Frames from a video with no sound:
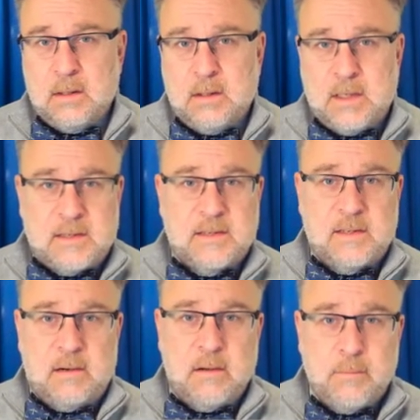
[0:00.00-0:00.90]

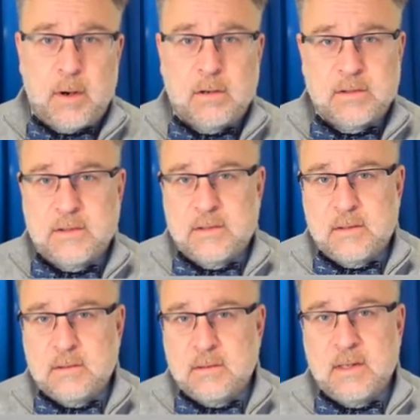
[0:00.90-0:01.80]
necessary boxes
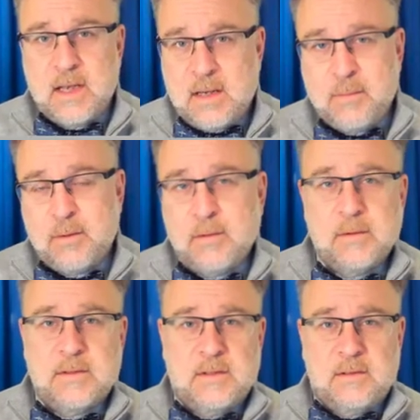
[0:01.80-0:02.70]
and
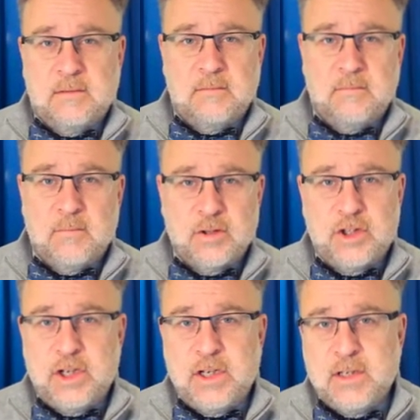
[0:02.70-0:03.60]
cables and
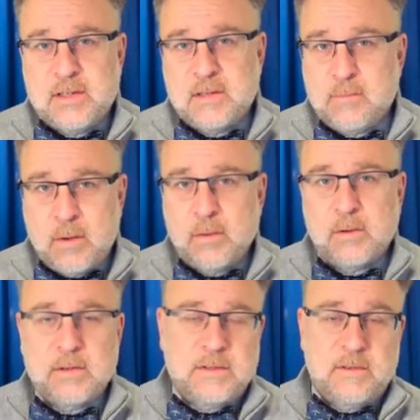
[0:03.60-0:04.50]
machines and
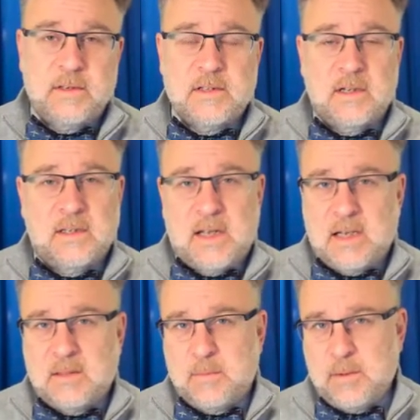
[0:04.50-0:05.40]
motors and things like
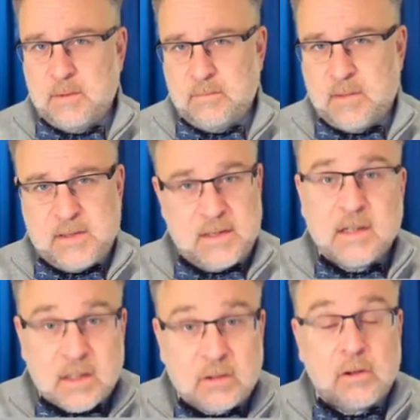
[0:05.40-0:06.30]
that, but I see
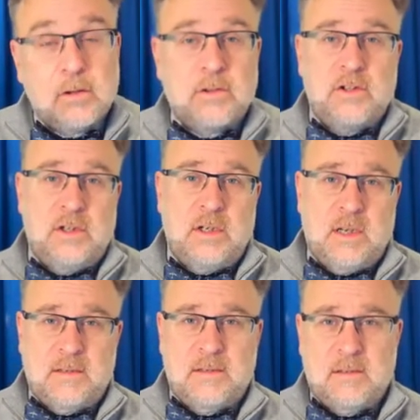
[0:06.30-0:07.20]
technology
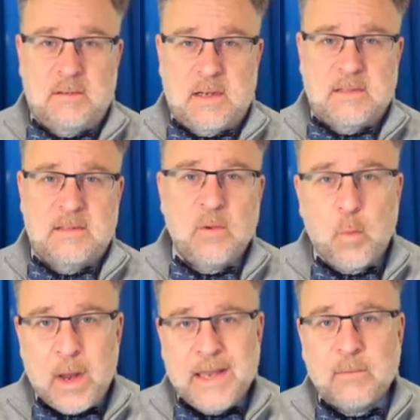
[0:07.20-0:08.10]
as the
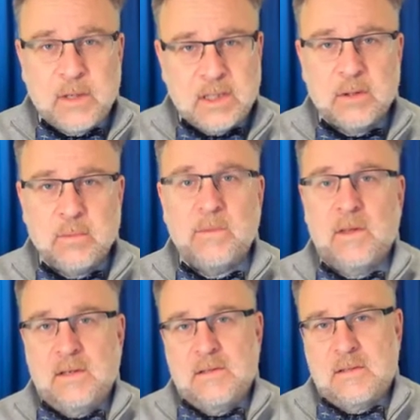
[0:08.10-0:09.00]
way we do
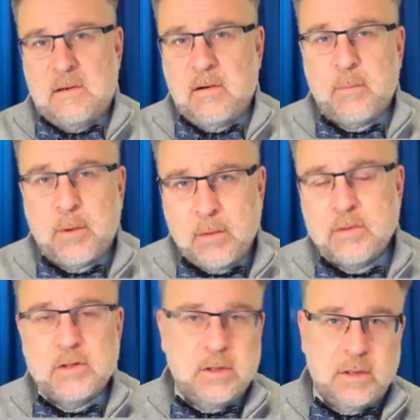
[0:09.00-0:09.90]
things, our
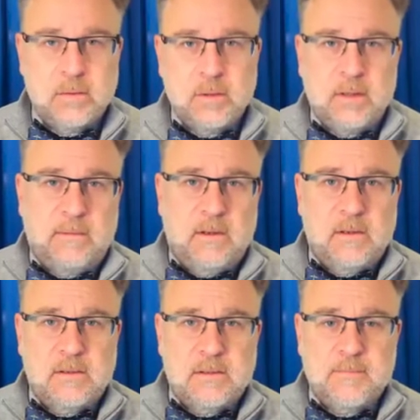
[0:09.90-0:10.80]
approach to doing
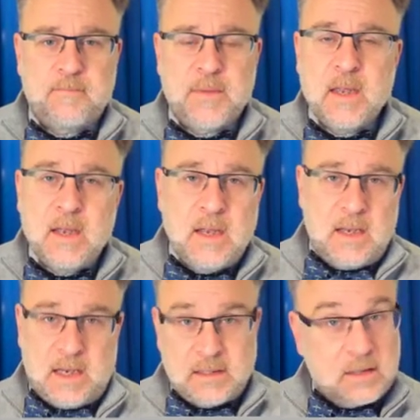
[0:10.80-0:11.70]
things.
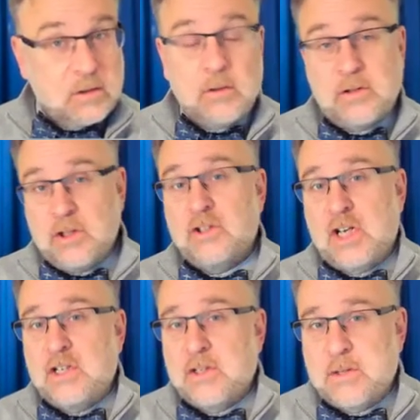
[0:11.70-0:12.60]
And technology
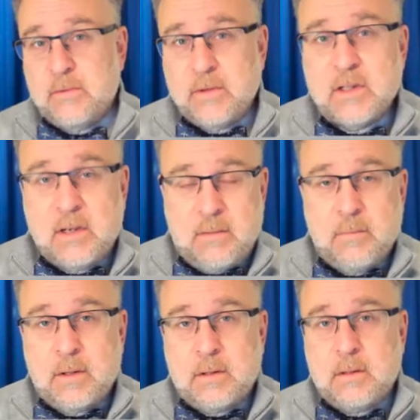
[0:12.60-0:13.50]
changes over time,